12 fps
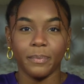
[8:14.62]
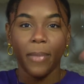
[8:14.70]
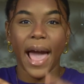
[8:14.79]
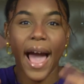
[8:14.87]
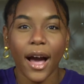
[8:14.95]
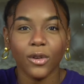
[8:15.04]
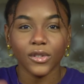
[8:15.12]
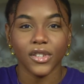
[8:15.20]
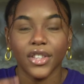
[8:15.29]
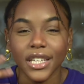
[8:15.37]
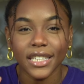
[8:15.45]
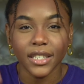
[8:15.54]
pounce
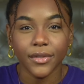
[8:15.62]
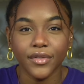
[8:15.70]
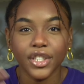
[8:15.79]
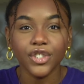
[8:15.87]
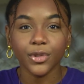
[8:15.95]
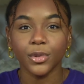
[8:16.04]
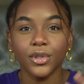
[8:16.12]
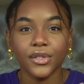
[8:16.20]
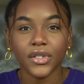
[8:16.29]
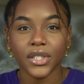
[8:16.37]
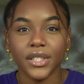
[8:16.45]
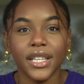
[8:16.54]
on the individual
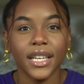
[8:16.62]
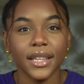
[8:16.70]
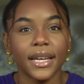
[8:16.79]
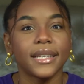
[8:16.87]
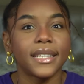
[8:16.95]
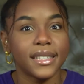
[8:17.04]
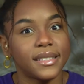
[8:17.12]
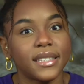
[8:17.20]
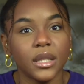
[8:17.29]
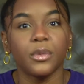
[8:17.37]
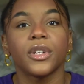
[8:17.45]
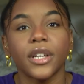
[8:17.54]
until they like can
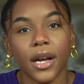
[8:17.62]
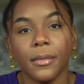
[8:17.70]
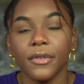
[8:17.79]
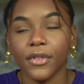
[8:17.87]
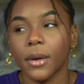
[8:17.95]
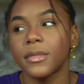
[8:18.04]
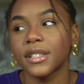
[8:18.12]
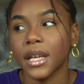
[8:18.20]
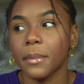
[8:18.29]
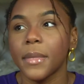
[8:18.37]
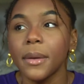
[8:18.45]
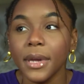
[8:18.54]
see where they're coming from. It's
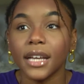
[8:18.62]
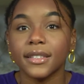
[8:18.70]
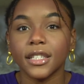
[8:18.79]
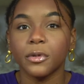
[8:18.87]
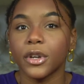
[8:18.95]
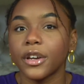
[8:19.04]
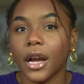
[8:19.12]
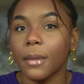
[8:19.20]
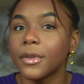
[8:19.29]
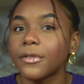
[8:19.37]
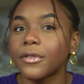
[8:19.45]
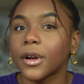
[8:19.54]
like, maybe I see where you're
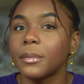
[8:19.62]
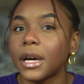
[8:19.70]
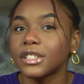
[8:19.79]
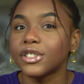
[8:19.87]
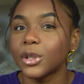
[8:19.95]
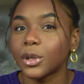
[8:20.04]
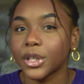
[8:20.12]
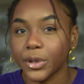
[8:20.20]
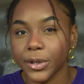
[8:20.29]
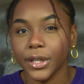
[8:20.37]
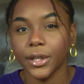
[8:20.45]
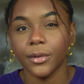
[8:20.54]
coming from, but I just don't
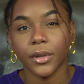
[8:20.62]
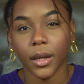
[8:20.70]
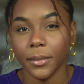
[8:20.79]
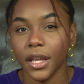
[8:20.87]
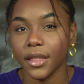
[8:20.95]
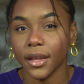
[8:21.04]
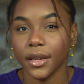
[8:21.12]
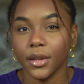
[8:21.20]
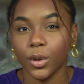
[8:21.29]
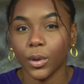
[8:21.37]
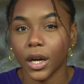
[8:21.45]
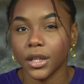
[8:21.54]
agree. You know what I mean? Like
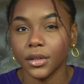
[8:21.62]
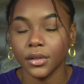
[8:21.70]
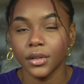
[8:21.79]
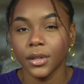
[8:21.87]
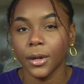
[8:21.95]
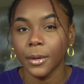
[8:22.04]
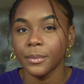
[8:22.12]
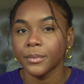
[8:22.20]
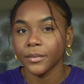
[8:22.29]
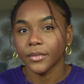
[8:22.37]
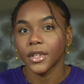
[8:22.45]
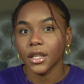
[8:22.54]
you don't gotta
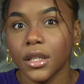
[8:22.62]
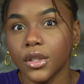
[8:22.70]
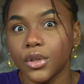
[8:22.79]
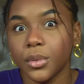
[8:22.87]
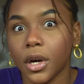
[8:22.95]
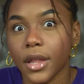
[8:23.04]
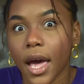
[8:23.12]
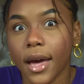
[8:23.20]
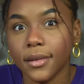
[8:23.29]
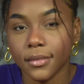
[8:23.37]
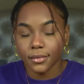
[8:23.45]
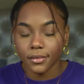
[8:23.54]
do all
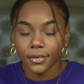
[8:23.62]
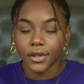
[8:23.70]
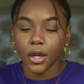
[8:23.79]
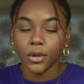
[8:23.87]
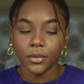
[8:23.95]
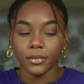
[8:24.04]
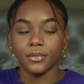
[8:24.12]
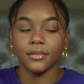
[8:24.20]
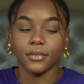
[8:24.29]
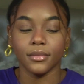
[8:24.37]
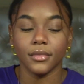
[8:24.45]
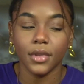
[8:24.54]
that. So
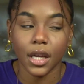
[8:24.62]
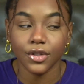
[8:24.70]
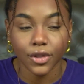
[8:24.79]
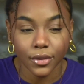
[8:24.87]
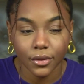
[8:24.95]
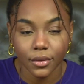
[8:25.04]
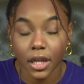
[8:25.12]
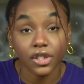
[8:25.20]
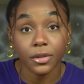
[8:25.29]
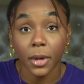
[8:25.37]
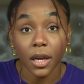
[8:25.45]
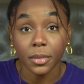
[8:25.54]
that's
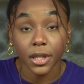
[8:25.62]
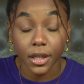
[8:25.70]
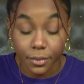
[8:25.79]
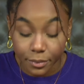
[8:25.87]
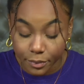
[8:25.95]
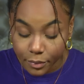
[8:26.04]
just my opinion.